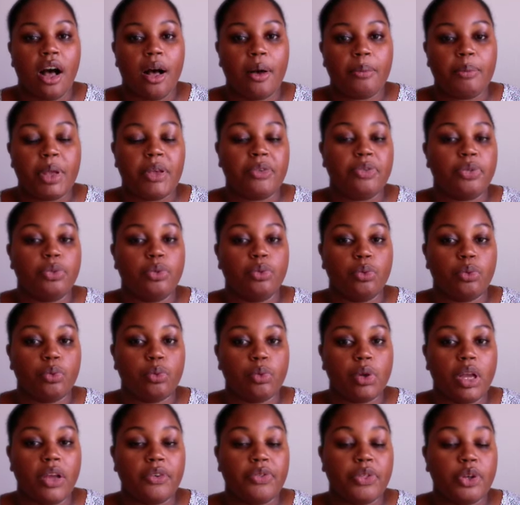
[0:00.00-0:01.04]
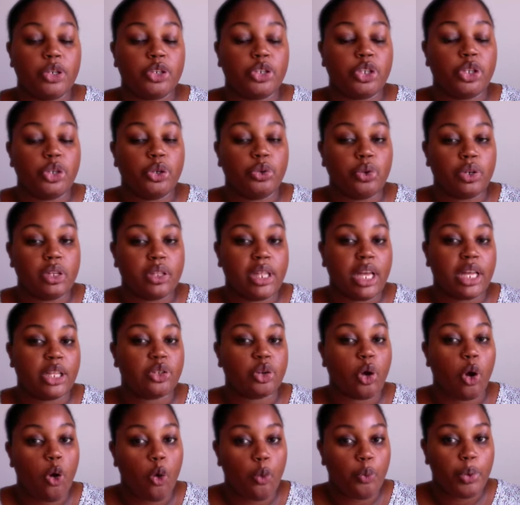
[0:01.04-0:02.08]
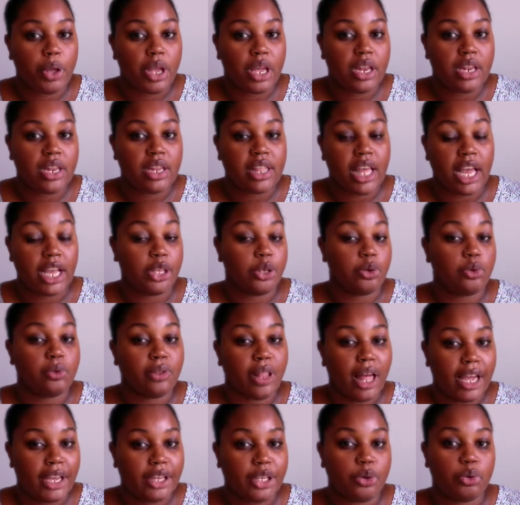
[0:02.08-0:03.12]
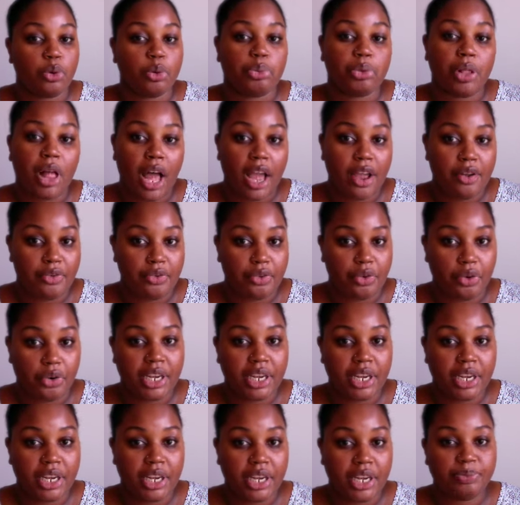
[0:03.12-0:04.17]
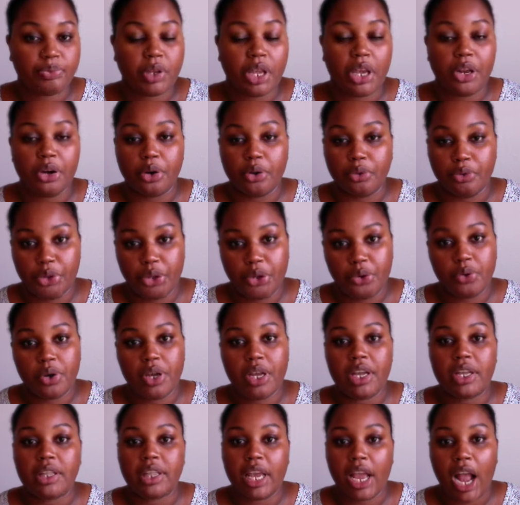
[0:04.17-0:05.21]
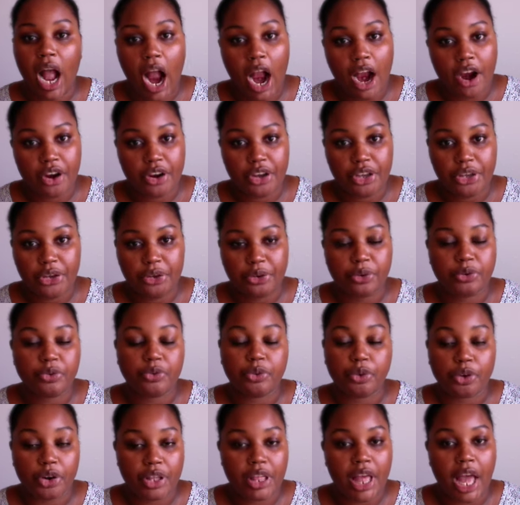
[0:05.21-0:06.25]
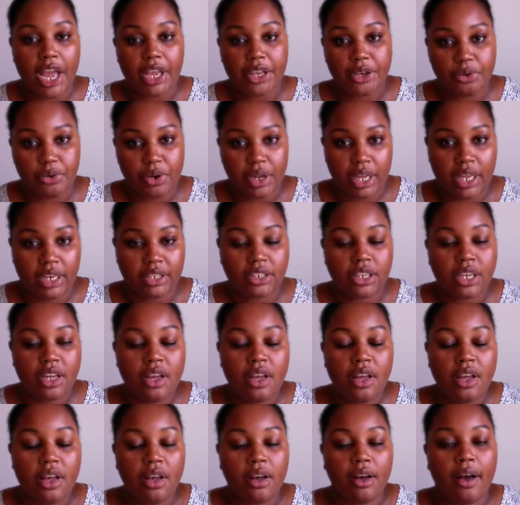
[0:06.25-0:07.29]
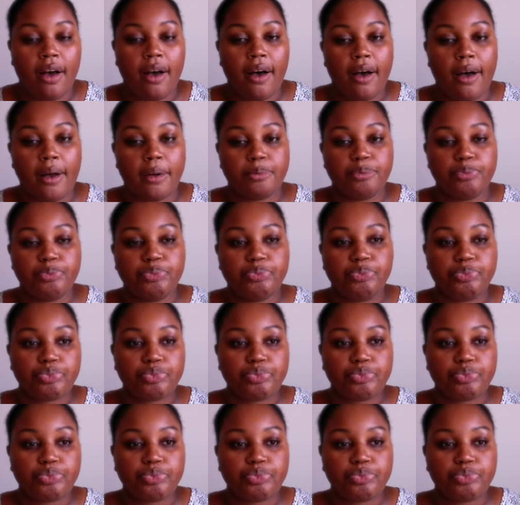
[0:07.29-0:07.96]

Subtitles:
if there's a unit that's open that you like, you apply for it, interview it, they hire you for that unit. Um,